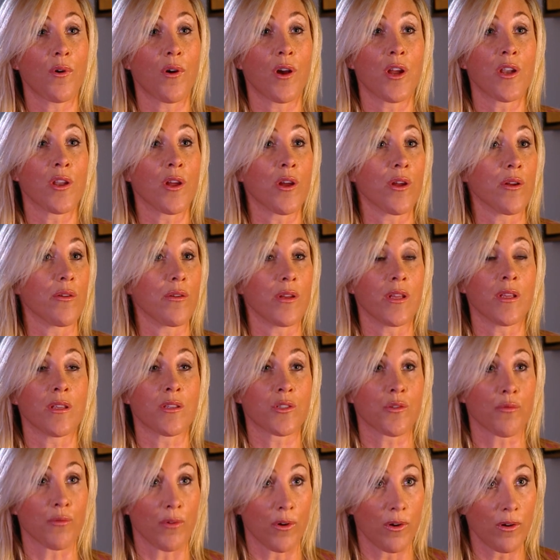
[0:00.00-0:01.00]
I know
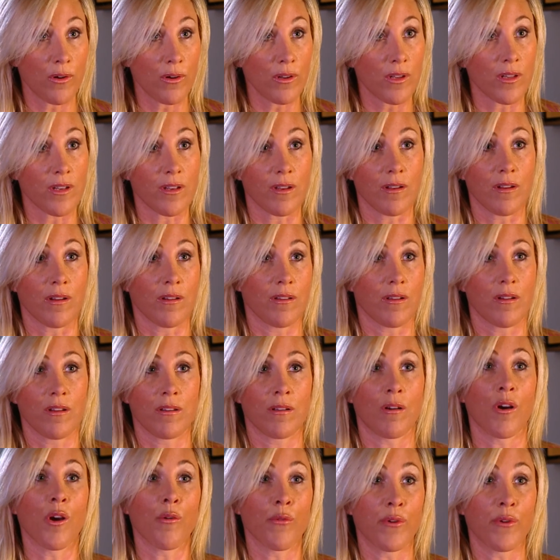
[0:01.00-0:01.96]
it's wrong, and I